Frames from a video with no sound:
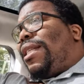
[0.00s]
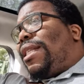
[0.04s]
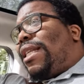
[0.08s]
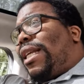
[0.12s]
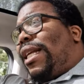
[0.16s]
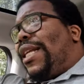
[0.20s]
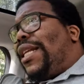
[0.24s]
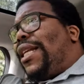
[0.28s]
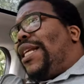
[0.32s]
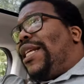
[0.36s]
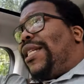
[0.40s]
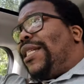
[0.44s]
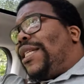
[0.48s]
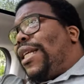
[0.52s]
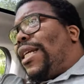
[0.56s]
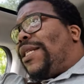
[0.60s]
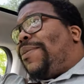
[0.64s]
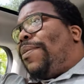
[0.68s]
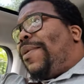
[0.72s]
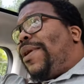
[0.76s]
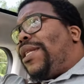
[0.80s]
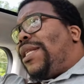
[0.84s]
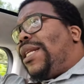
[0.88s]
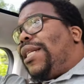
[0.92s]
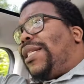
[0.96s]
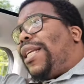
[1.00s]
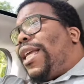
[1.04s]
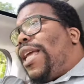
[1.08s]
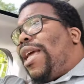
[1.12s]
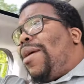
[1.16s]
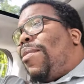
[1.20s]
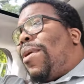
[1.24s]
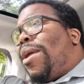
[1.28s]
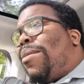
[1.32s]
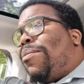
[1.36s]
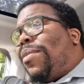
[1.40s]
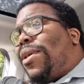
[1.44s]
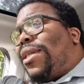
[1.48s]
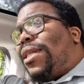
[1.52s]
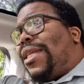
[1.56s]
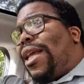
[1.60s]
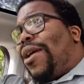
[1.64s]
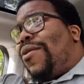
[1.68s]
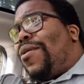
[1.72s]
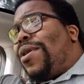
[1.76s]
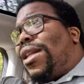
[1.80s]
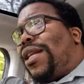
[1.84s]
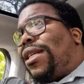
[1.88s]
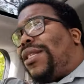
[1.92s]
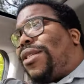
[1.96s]
He said he's expecting it to get a bit
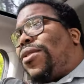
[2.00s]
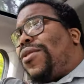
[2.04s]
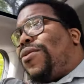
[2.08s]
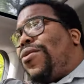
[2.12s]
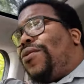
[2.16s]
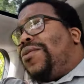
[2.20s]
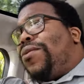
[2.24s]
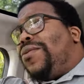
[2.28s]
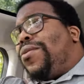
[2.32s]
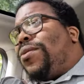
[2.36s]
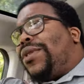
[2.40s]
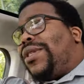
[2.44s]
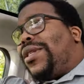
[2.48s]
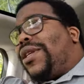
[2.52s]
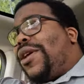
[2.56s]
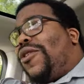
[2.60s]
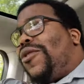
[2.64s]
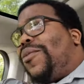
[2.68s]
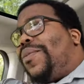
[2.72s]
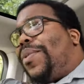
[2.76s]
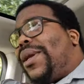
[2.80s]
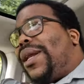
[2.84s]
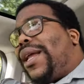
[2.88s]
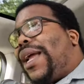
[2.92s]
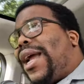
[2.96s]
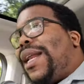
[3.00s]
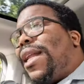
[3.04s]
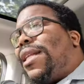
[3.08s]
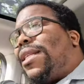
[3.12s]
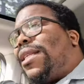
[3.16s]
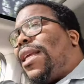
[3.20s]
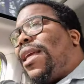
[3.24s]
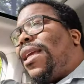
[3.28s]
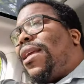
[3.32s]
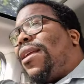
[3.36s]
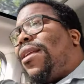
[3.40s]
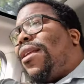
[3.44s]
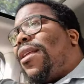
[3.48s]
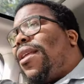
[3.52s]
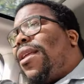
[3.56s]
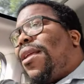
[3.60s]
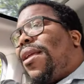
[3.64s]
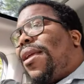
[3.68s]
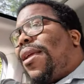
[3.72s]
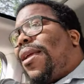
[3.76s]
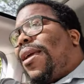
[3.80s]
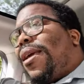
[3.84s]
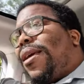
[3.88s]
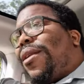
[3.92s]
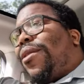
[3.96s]
busier when the schools open, kind of thing,
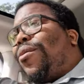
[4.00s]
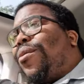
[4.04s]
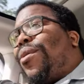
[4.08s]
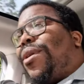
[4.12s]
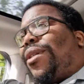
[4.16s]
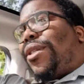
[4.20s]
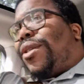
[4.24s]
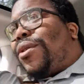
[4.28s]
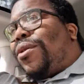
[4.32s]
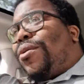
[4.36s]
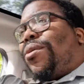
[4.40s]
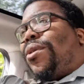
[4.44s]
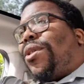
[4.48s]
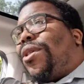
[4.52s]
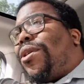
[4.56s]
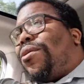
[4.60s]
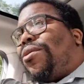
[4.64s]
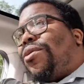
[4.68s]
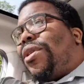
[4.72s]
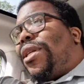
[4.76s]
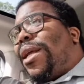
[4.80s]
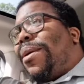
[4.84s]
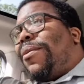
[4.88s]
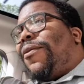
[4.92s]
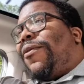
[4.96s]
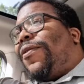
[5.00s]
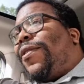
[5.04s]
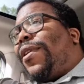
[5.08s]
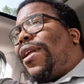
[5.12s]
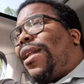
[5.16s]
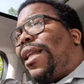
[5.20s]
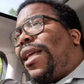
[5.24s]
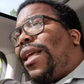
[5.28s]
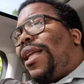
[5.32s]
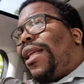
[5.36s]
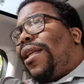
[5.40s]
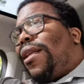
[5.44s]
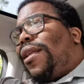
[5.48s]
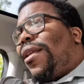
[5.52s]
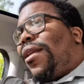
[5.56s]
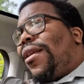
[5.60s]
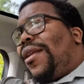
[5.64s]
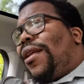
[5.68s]
and all the school children then flood it.